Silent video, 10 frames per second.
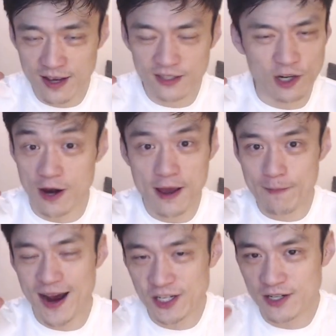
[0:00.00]
Sorry,
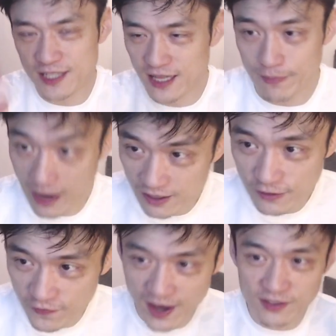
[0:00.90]
passionate South American
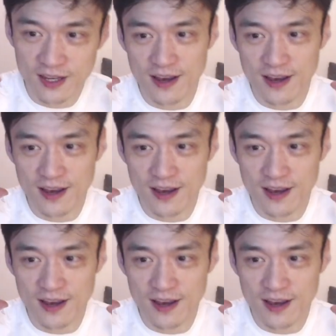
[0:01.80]
fans